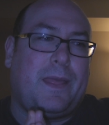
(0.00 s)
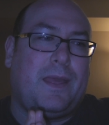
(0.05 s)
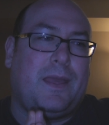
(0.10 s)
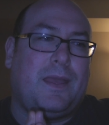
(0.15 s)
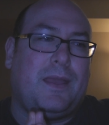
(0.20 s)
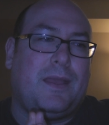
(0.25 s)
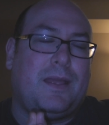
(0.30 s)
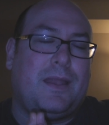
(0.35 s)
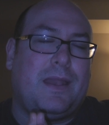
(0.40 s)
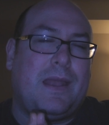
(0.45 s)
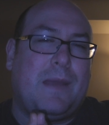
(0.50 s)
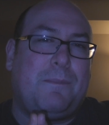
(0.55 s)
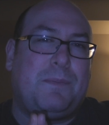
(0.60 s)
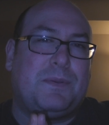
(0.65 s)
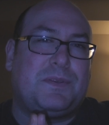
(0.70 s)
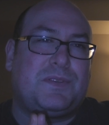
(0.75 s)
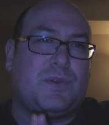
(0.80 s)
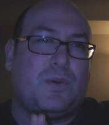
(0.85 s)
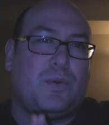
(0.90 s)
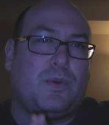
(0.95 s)
an
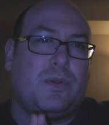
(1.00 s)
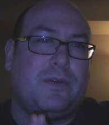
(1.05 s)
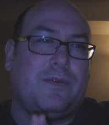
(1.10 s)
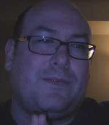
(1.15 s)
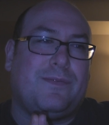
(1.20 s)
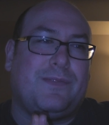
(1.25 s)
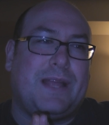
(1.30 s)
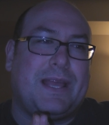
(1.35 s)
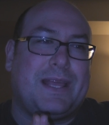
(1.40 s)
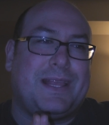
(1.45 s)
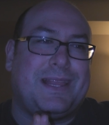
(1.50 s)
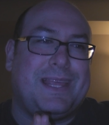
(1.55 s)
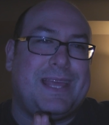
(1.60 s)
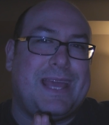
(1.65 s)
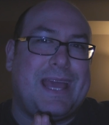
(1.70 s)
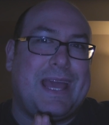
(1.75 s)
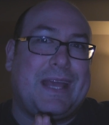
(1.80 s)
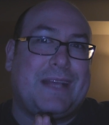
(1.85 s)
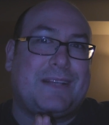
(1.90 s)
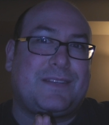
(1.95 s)
episode of like
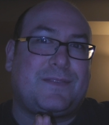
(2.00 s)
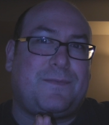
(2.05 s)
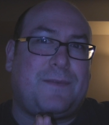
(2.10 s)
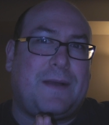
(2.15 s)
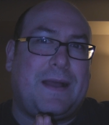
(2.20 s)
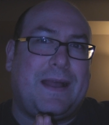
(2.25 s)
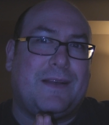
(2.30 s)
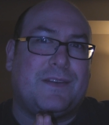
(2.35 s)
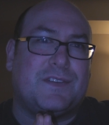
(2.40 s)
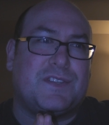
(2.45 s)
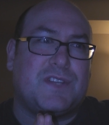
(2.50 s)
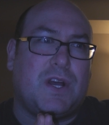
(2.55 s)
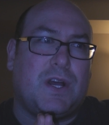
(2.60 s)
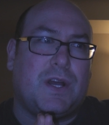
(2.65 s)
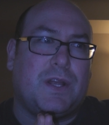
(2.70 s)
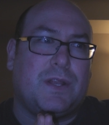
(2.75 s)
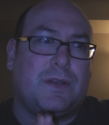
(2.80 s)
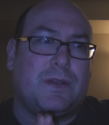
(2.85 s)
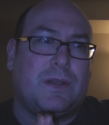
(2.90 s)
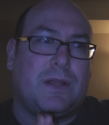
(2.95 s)
the X Files
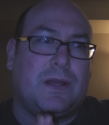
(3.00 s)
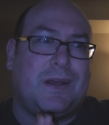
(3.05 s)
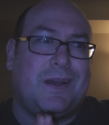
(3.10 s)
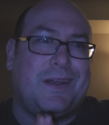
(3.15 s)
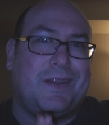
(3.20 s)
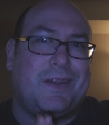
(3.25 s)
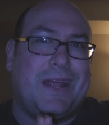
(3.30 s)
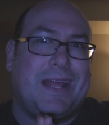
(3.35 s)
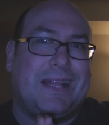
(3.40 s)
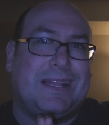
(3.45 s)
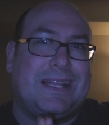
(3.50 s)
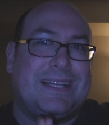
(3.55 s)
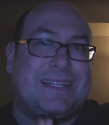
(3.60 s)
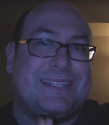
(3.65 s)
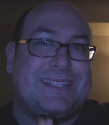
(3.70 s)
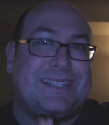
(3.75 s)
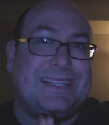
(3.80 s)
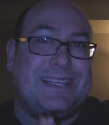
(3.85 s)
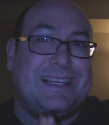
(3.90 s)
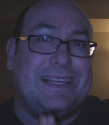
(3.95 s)
on on
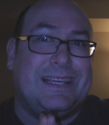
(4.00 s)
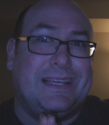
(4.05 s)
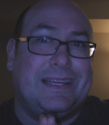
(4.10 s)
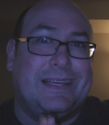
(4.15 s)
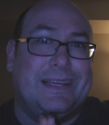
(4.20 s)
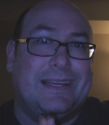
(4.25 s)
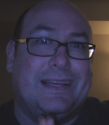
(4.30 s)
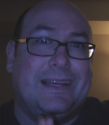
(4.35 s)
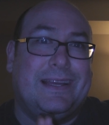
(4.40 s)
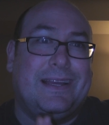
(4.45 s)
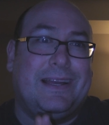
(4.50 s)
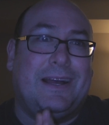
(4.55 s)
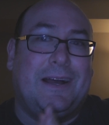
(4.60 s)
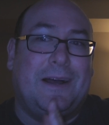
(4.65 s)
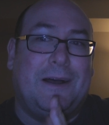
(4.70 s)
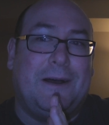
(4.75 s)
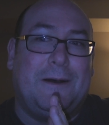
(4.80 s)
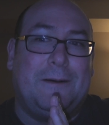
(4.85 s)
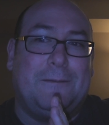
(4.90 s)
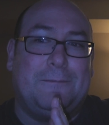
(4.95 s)
LSD.
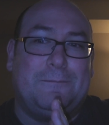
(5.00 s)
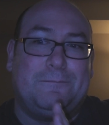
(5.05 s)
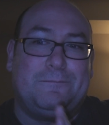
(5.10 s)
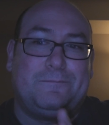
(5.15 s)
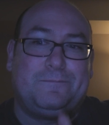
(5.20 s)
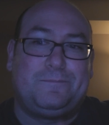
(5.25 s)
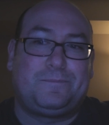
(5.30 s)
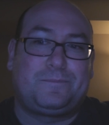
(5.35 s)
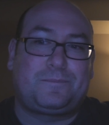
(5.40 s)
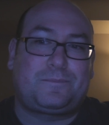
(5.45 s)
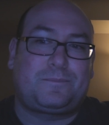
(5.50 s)
Um,